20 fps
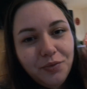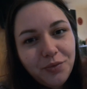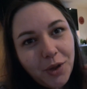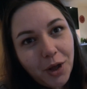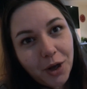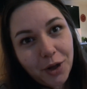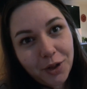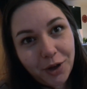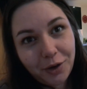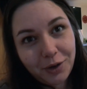
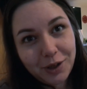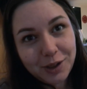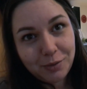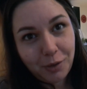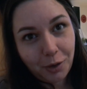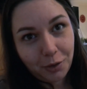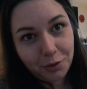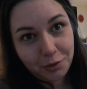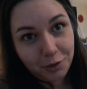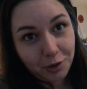Although it's
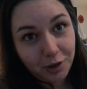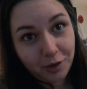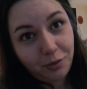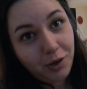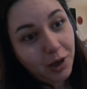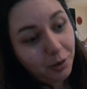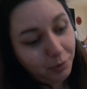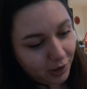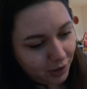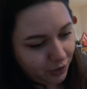probably
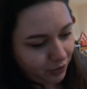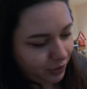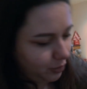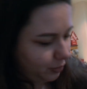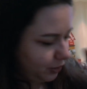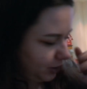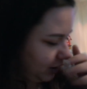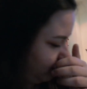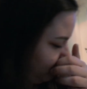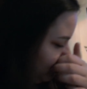way past
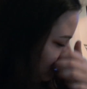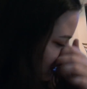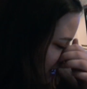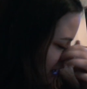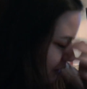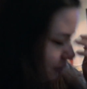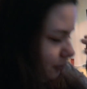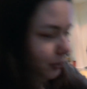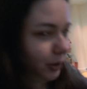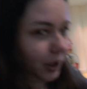Christmas Eve by
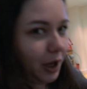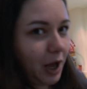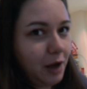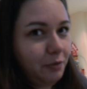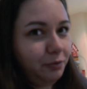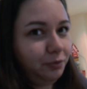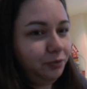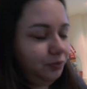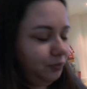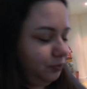
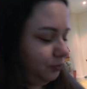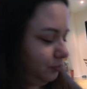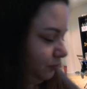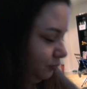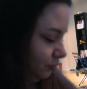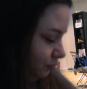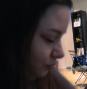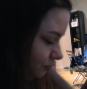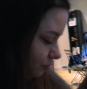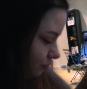
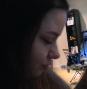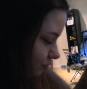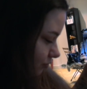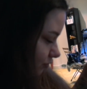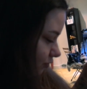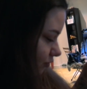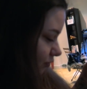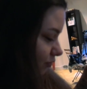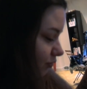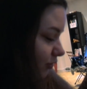now,
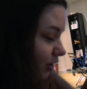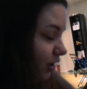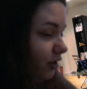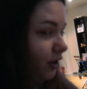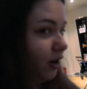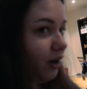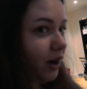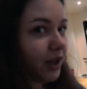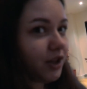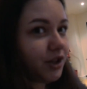but I
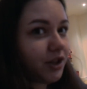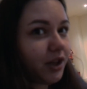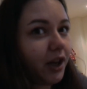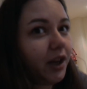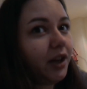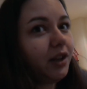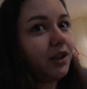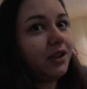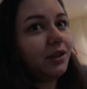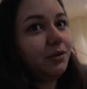thought I'd
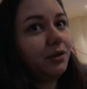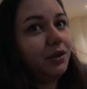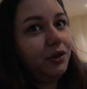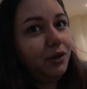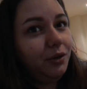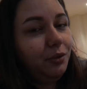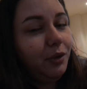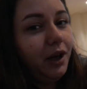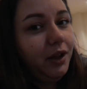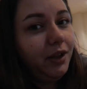share this with
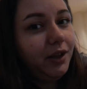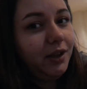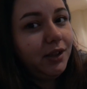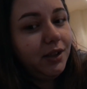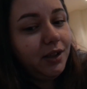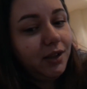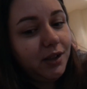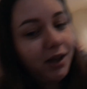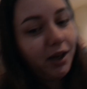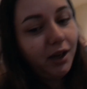you while
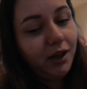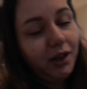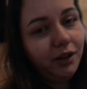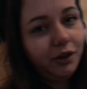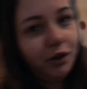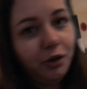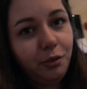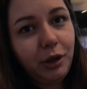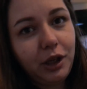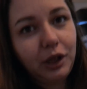he's a tiny
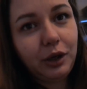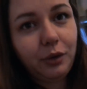little bit